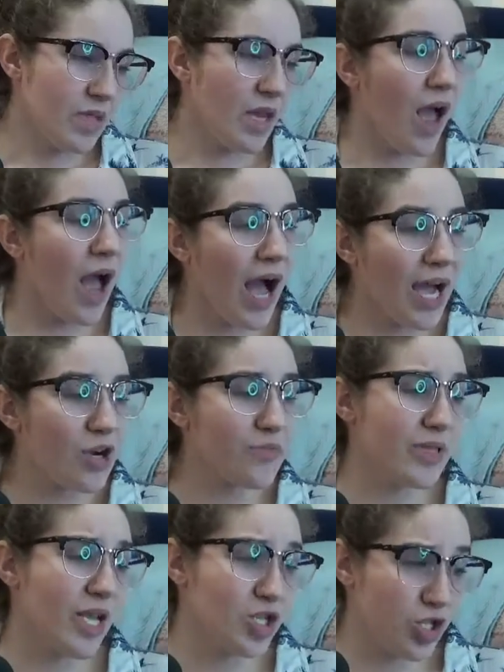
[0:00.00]
Higher
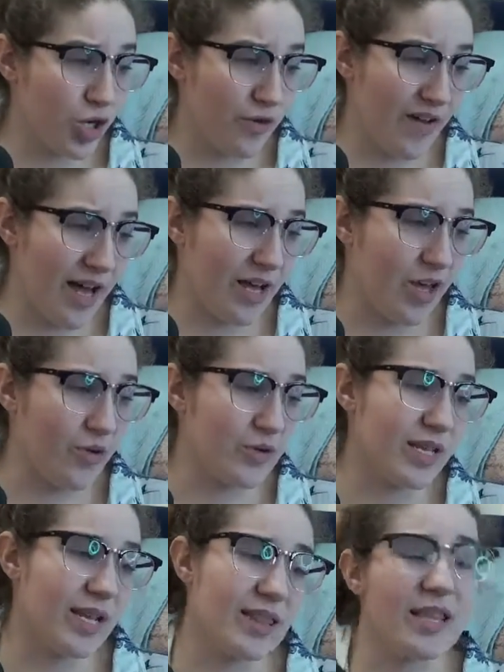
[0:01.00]
blood sugar
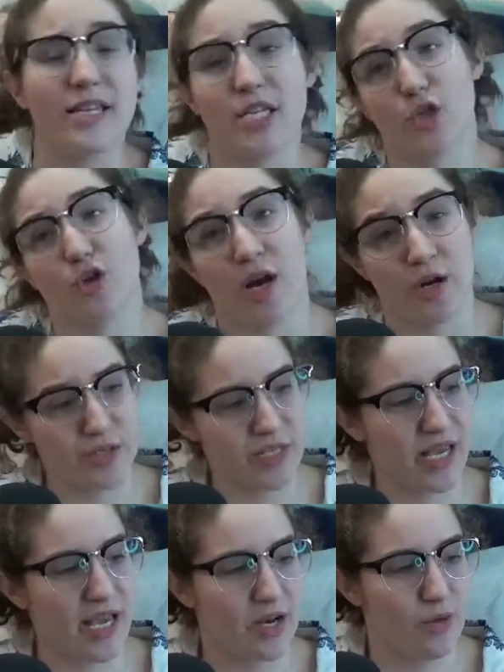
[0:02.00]
values can lead to drier
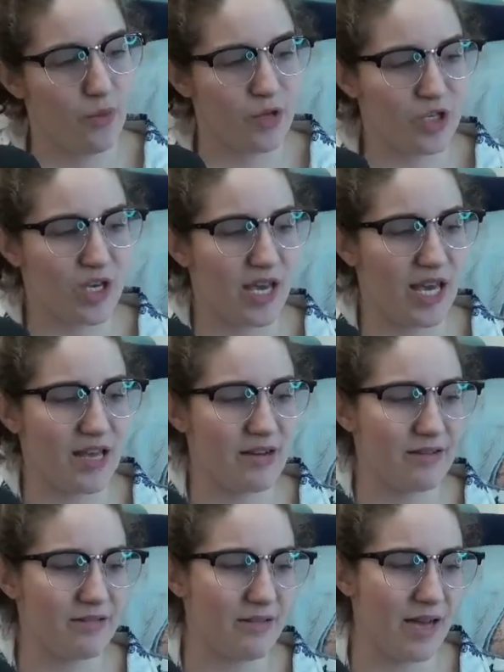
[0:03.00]
skin, which
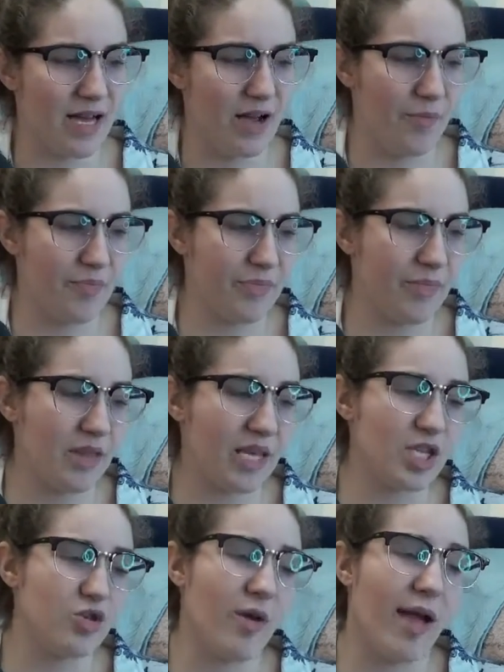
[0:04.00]
can
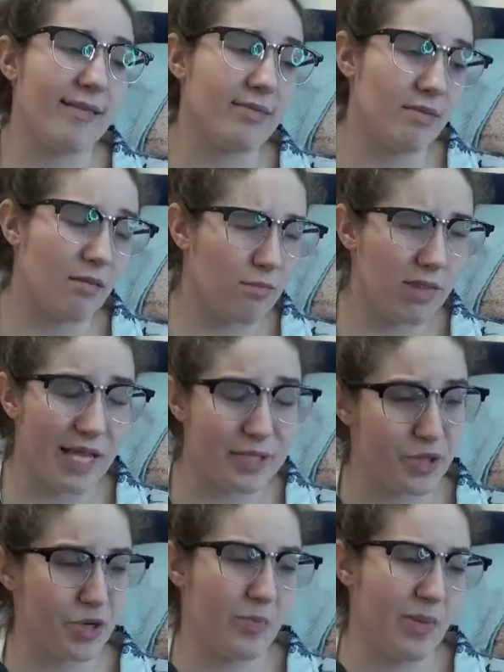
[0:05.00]
lead to a
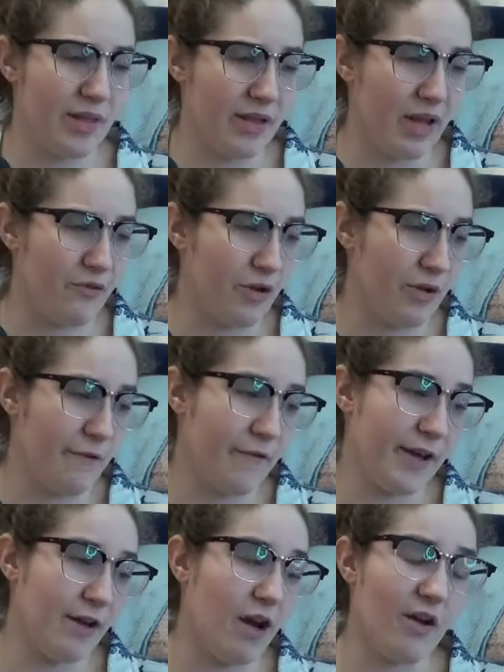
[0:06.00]
lesser ability for you to
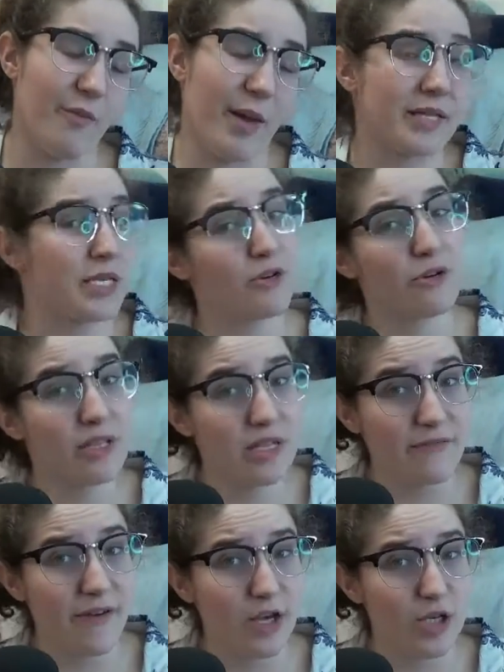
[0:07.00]
fight off bacterial
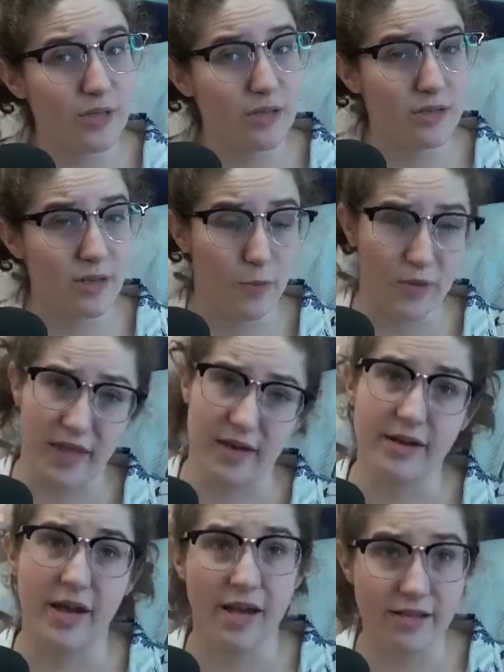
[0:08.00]
infections
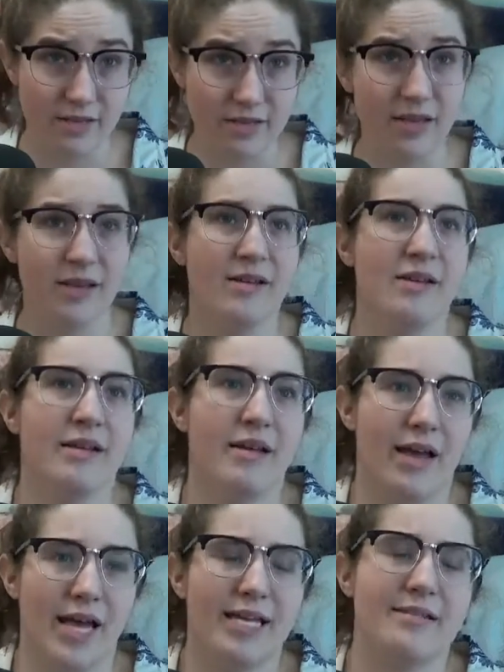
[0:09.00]
within cuts.
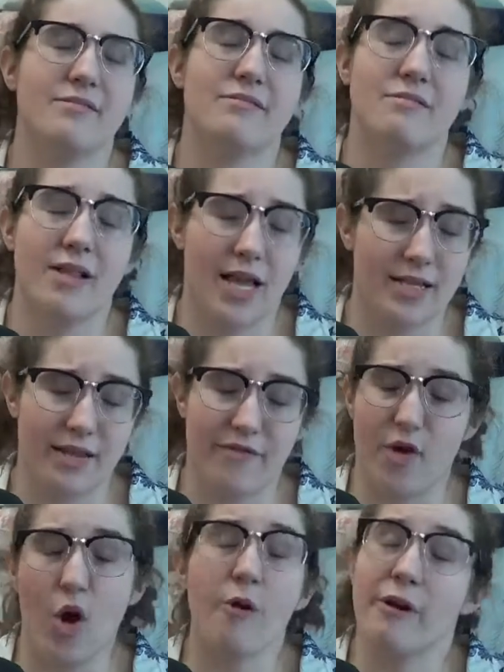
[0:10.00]
And as
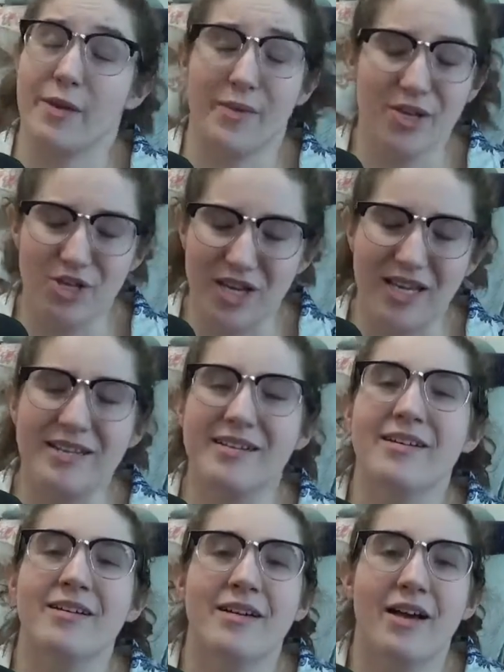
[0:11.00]
I've already
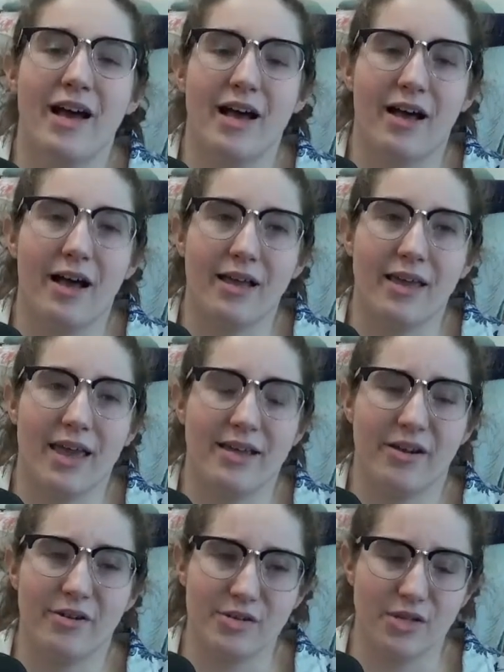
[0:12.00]
mentioned, it
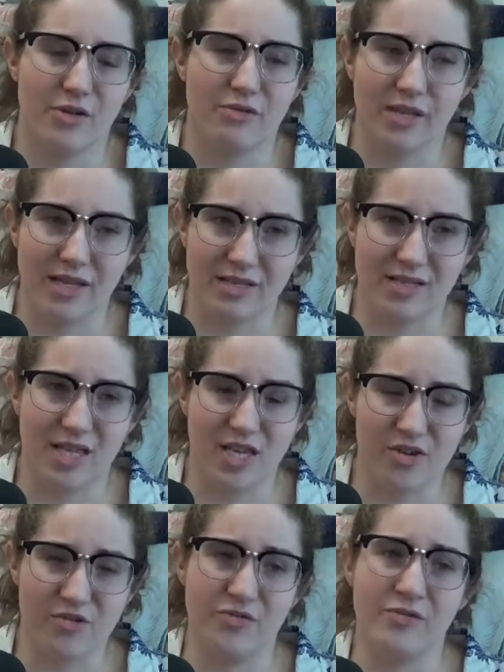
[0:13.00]
can also lead to
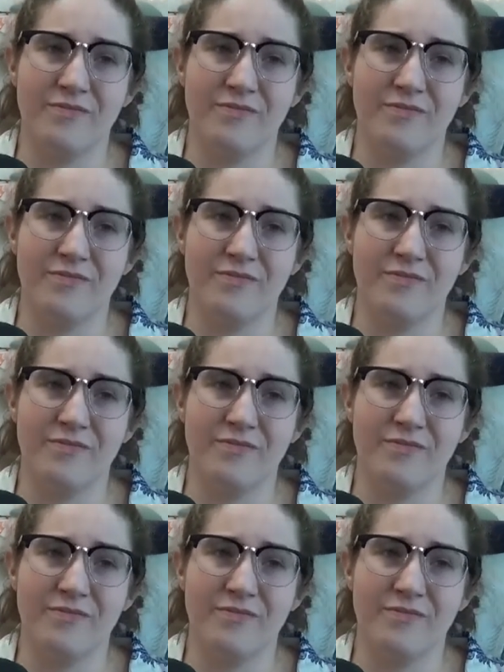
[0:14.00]
you